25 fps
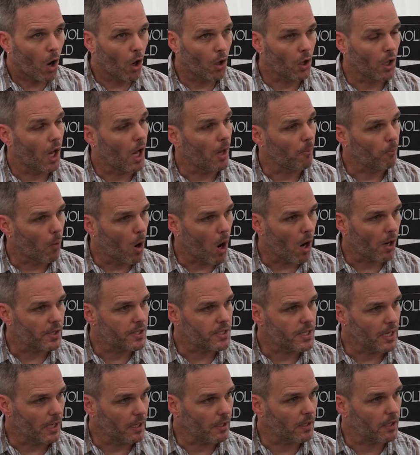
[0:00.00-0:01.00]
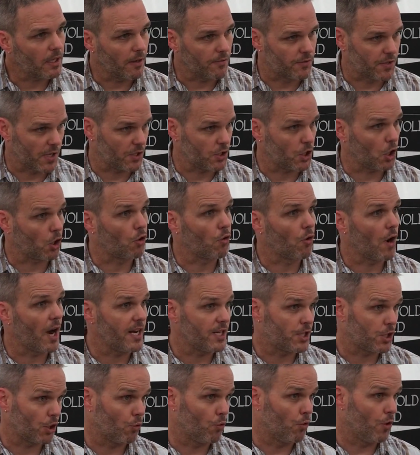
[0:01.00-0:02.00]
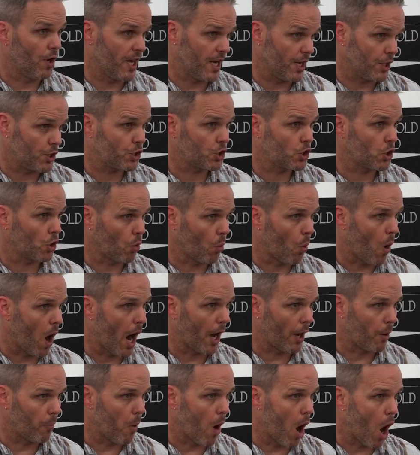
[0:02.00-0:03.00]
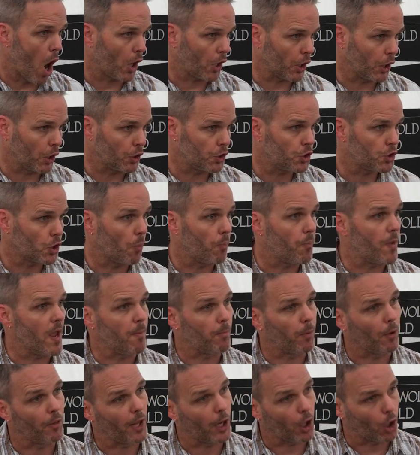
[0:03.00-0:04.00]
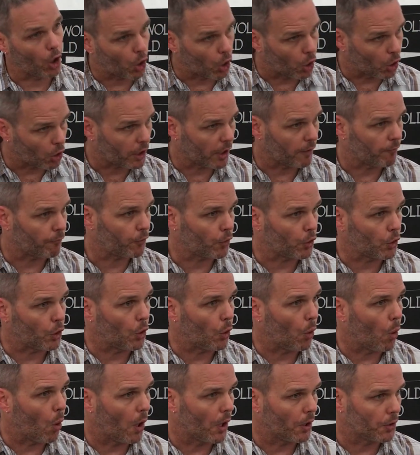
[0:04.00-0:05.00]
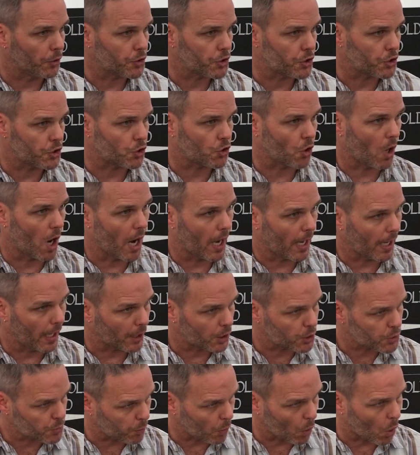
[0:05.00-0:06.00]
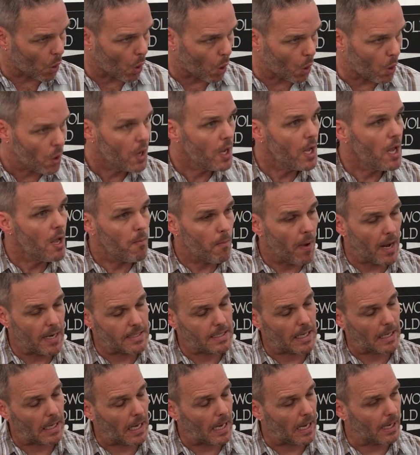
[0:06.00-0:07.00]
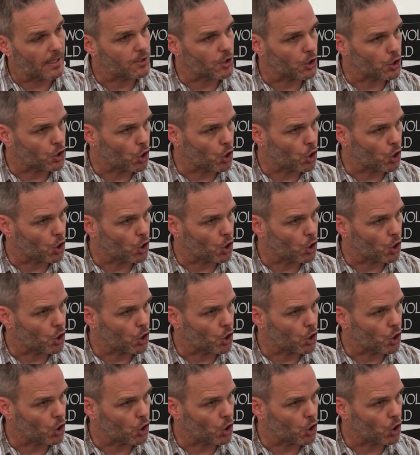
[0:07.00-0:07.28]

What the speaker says: Online marketing gives us a greater reach to the wider market, so people that are looking for new oils to try and explore, basically it's a